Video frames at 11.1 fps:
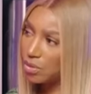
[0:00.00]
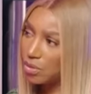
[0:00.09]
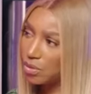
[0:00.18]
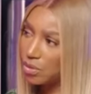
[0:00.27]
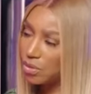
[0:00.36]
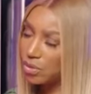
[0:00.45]

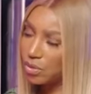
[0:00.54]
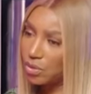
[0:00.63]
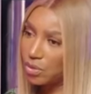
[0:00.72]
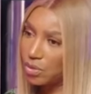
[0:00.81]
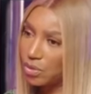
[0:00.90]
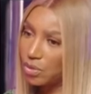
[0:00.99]

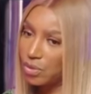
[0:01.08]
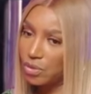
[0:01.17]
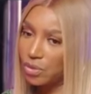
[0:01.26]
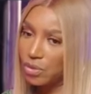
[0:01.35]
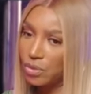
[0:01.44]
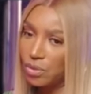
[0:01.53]

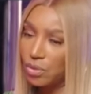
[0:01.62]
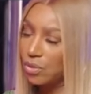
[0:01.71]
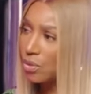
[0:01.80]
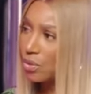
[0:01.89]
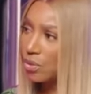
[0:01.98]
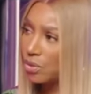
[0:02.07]

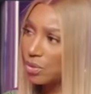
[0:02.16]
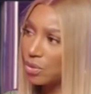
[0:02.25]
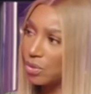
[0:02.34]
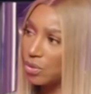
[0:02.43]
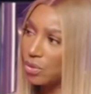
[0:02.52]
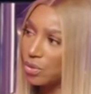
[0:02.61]

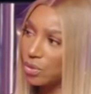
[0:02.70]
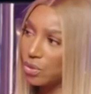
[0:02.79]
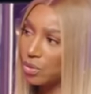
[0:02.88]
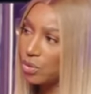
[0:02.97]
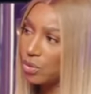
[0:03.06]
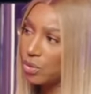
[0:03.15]

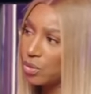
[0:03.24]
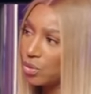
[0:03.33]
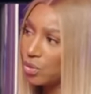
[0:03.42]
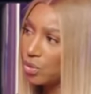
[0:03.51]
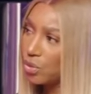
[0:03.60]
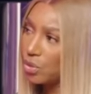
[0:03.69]

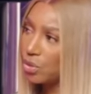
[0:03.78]
[no speech]